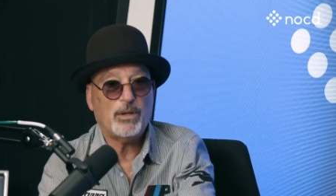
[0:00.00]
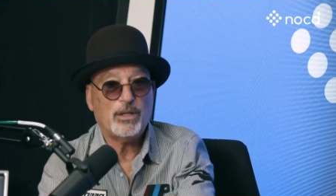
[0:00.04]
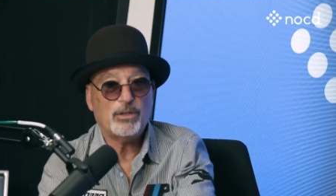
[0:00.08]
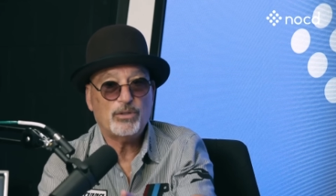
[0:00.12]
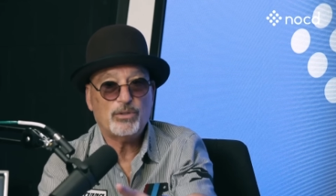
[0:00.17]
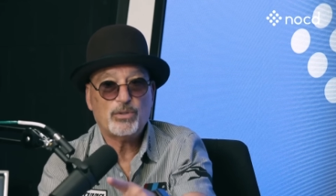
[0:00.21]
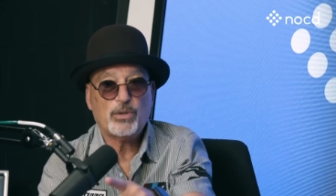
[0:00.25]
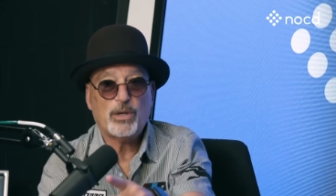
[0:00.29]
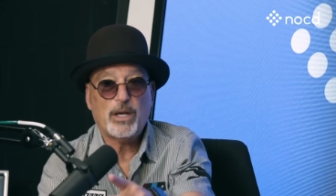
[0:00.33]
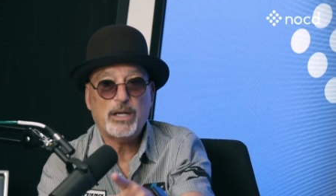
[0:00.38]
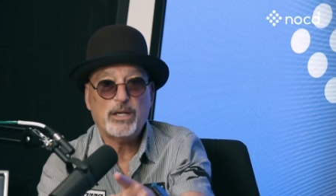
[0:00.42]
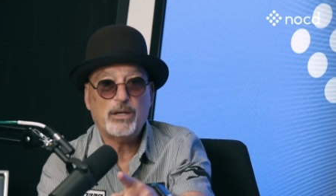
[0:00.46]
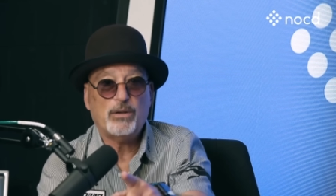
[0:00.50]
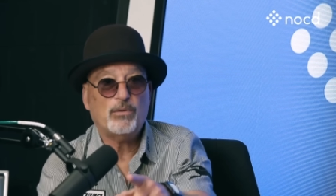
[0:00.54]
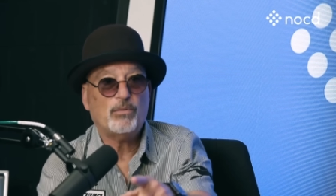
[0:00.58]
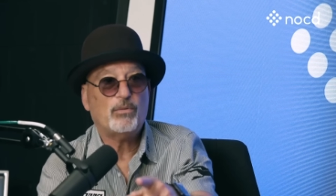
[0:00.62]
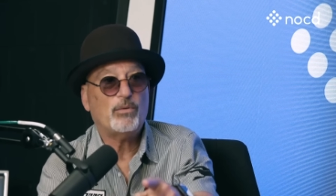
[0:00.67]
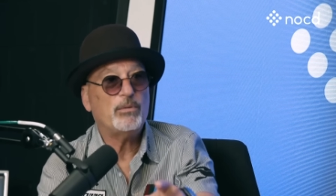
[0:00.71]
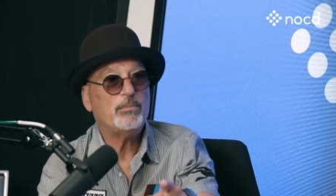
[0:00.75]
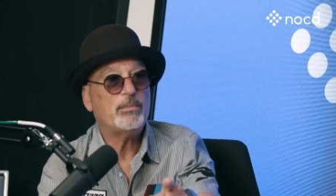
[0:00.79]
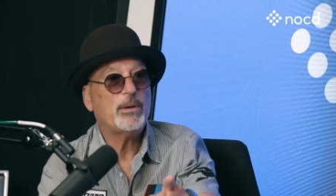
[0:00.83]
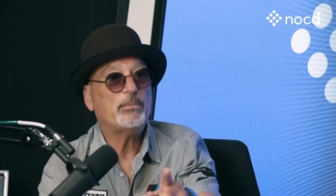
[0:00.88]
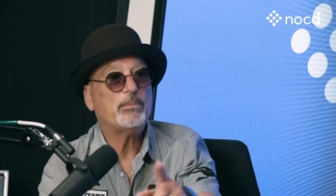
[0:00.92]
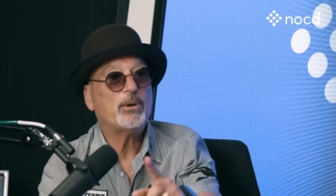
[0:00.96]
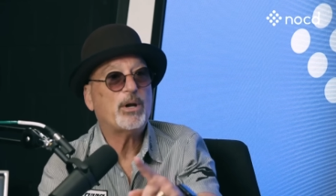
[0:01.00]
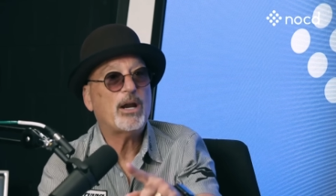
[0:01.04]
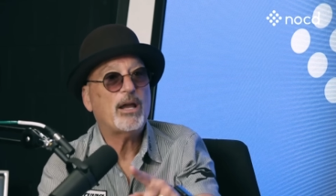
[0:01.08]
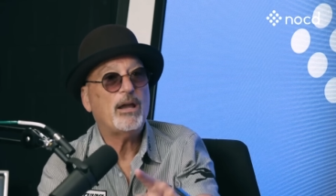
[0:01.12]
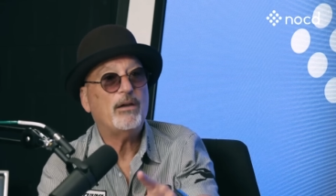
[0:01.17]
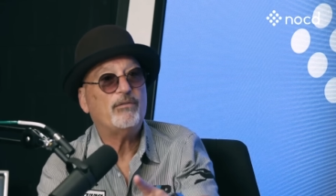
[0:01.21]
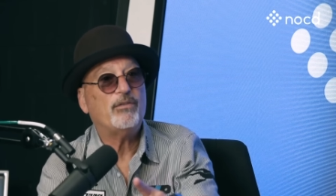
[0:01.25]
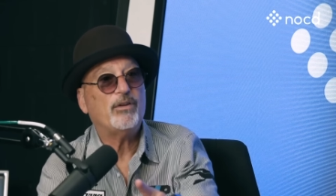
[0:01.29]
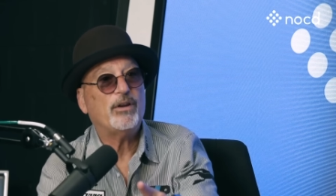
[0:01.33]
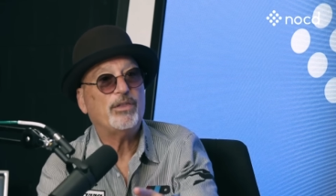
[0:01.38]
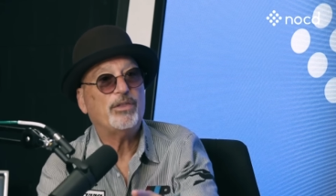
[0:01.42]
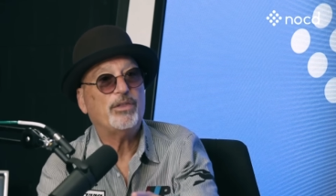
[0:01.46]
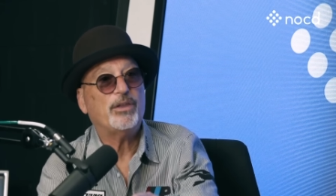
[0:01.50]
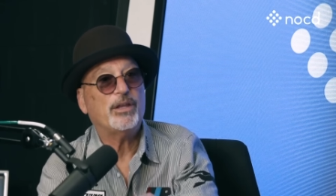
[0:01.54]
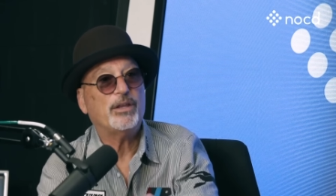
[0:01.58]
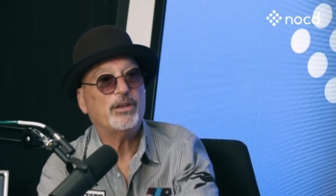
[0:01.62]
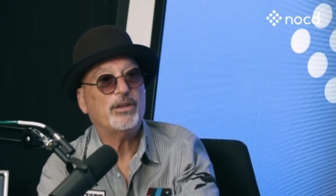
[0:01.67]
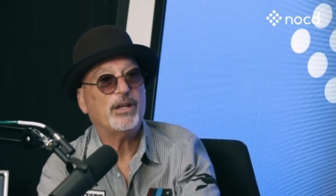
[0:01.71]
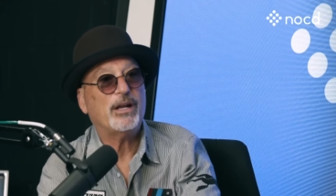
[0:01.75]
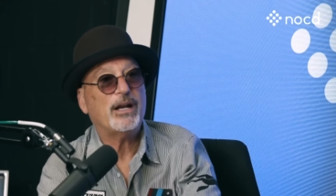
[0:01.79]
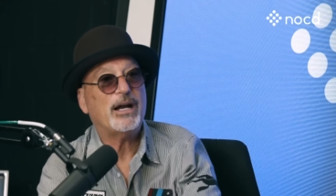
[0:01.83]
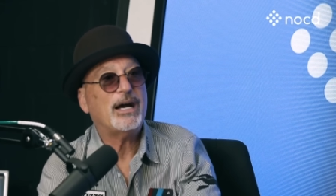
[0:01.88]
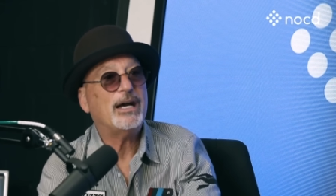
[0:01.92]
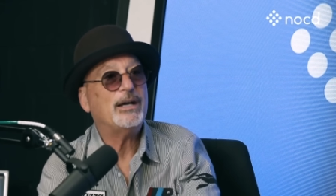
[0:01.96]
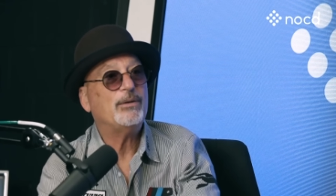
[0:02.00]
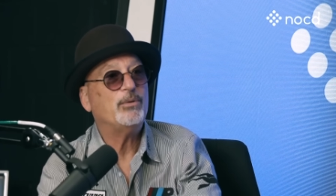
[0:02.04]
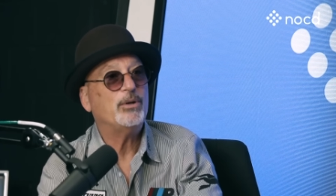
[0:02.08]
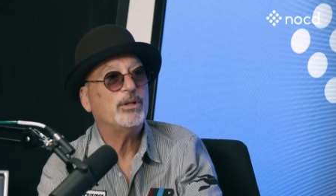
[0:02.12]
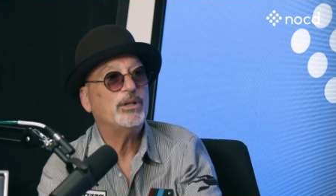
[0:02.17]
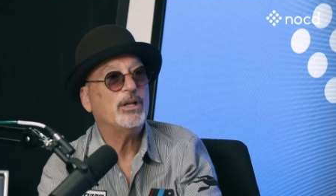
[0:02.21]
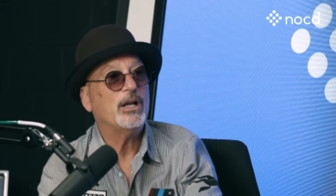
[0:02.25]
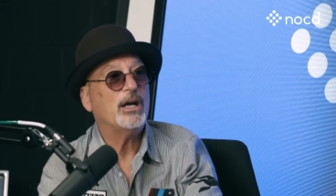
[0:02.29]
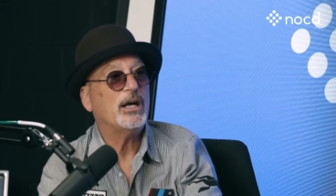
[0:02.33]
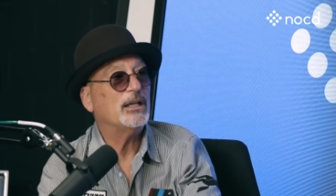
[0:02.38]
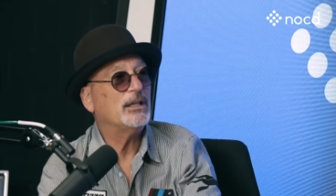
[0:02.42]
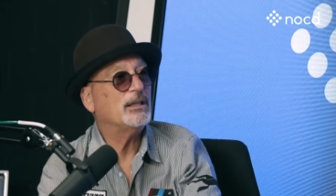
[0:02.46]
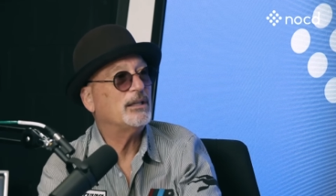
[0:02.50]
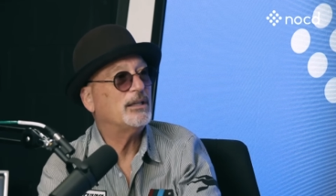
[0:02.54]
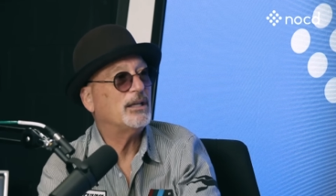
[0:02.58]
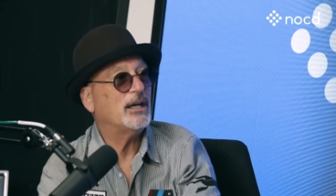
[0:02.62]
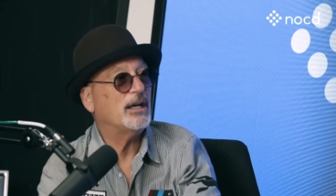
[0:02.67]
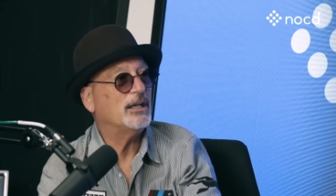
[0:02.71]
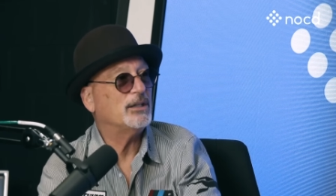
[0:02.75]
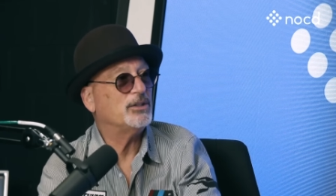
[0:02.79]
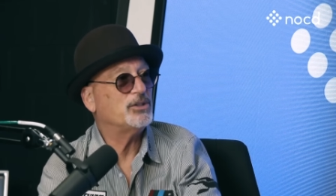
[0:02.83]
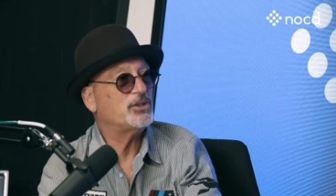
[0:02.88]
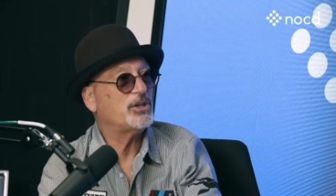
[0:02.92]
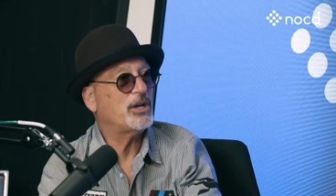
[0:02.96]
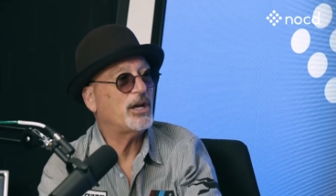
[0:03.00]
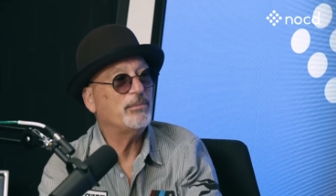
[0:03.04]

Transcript: and trying to remember everything that I would not touch.